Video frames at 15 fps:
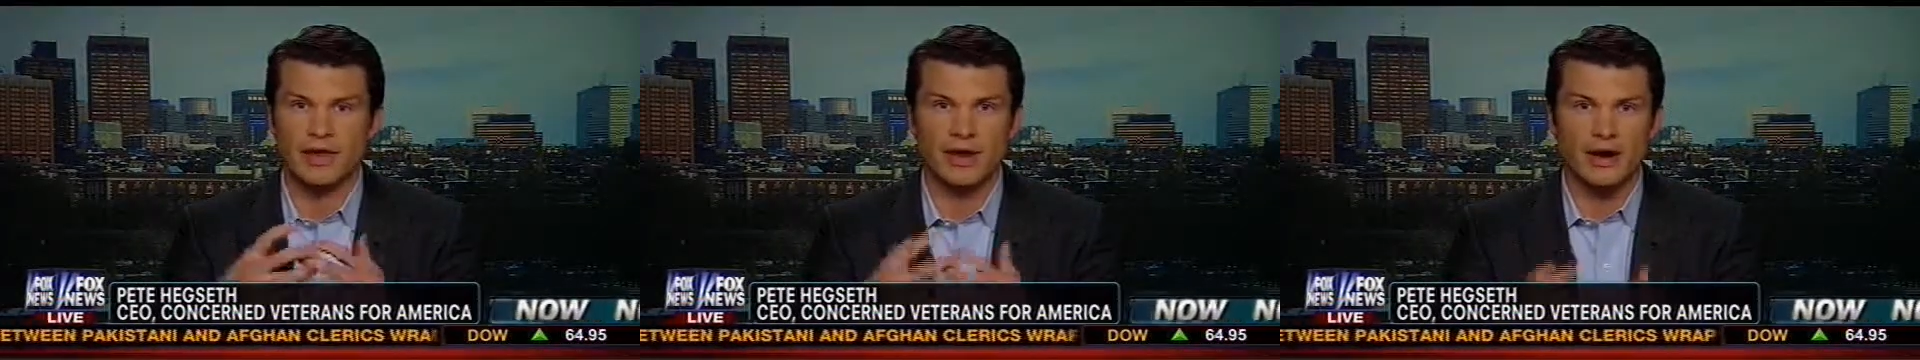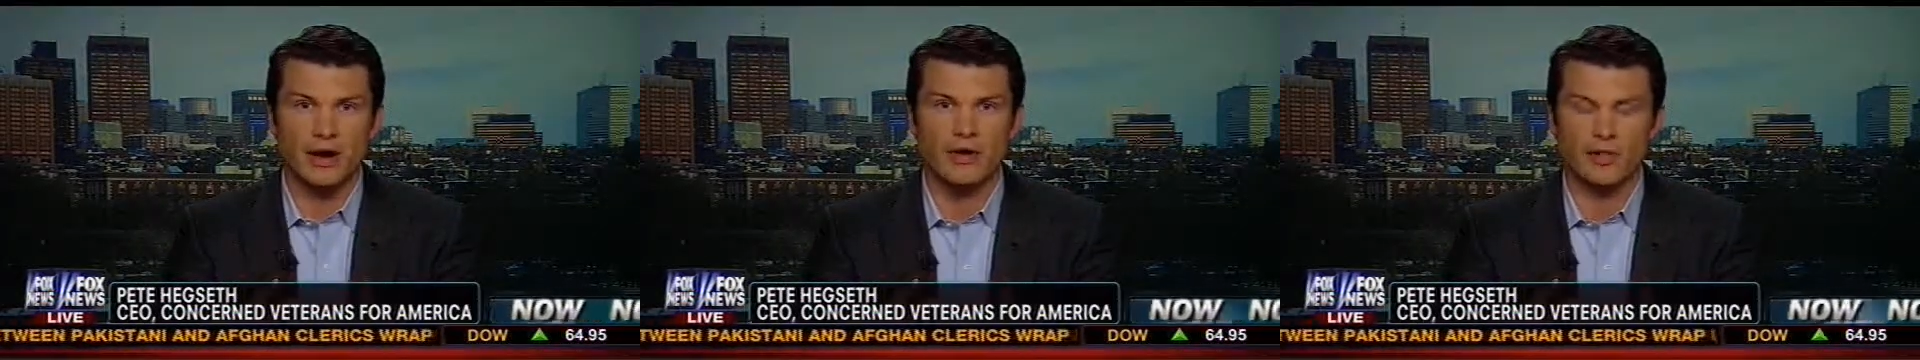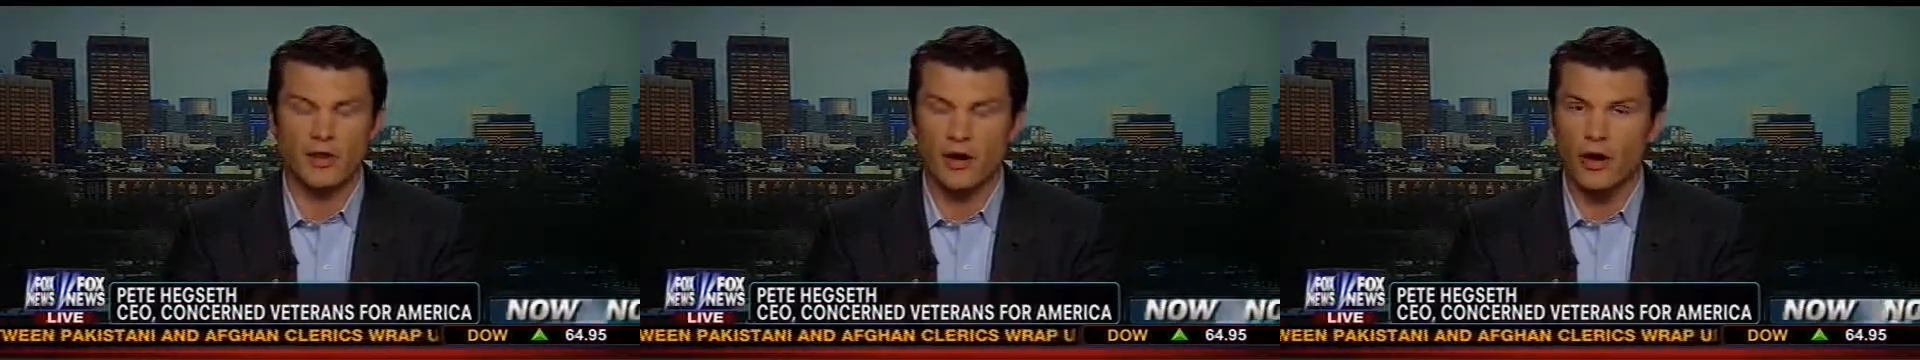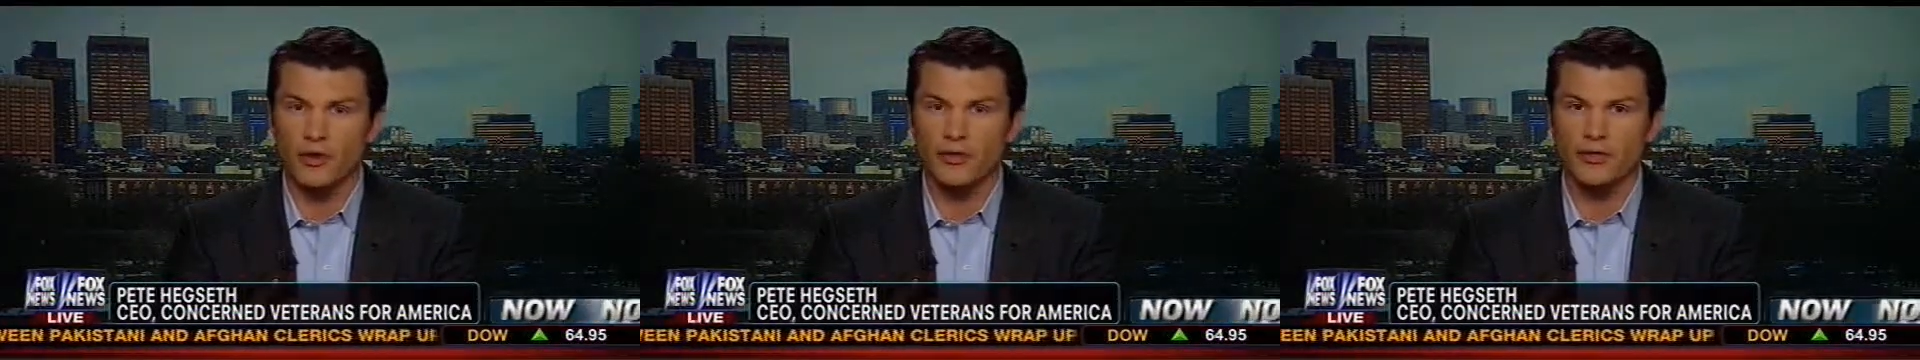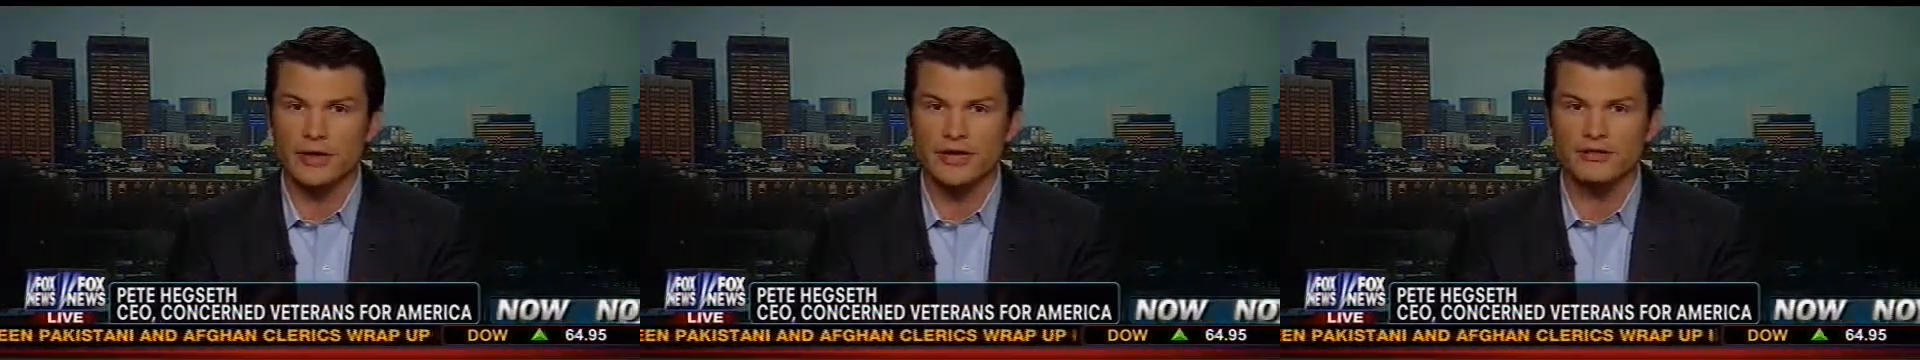getting
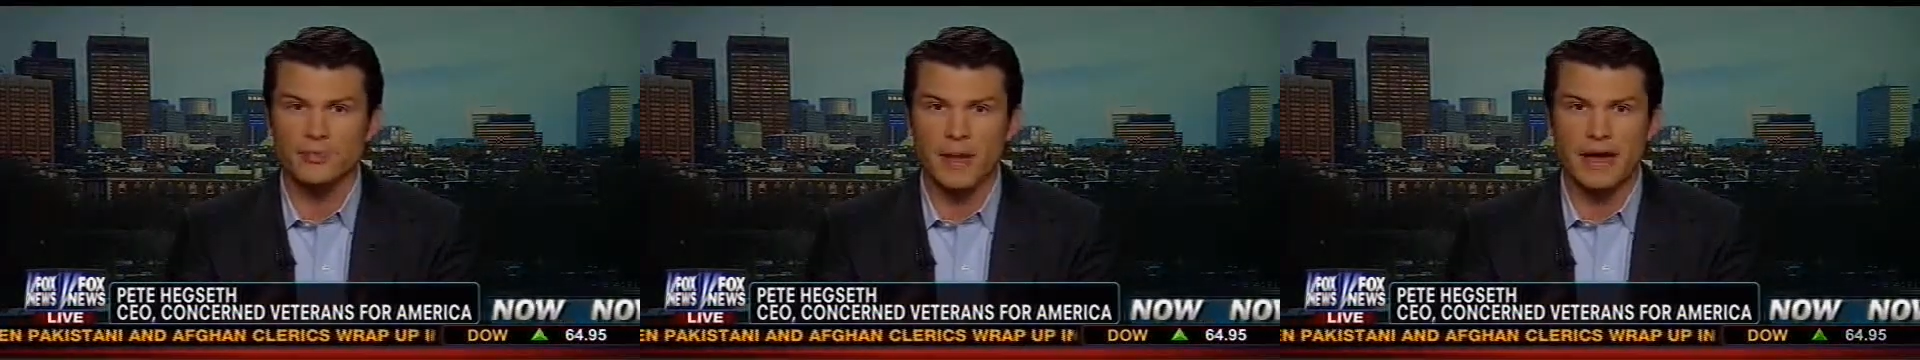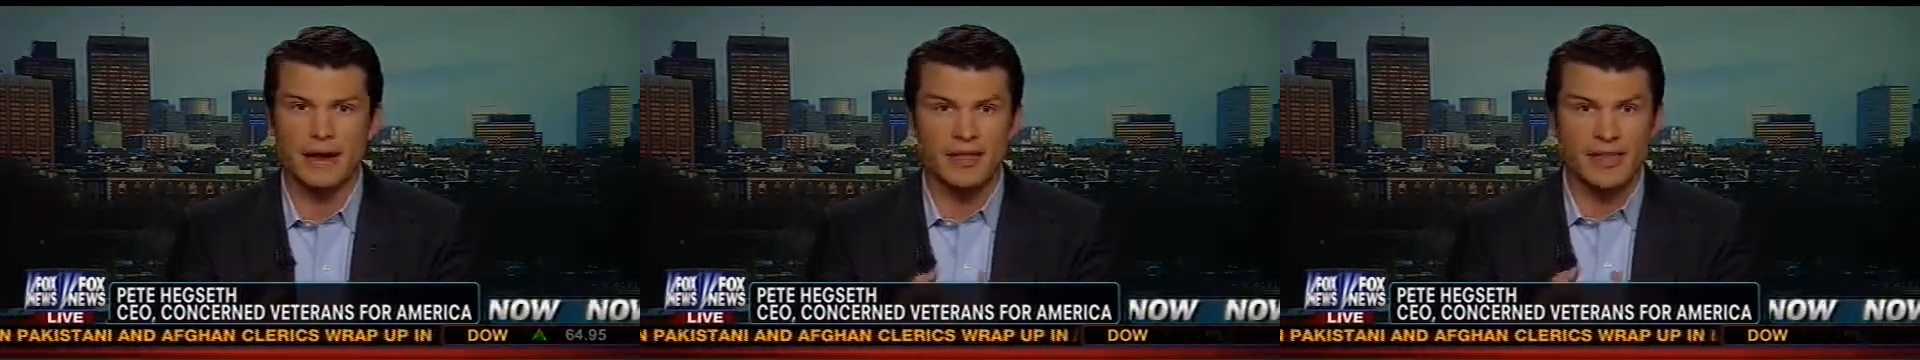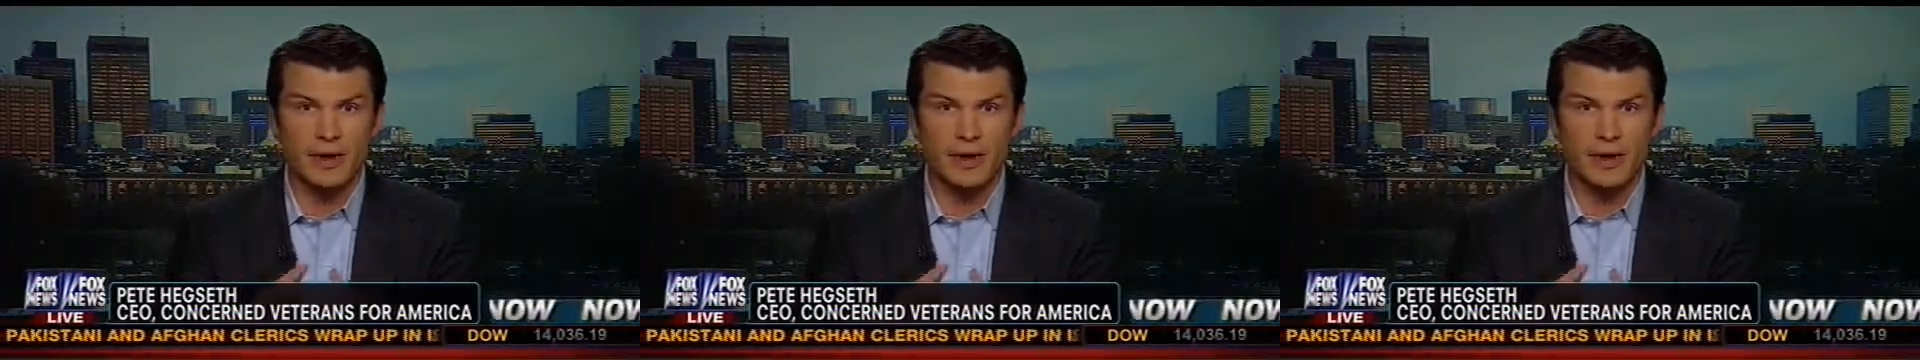all their needs met.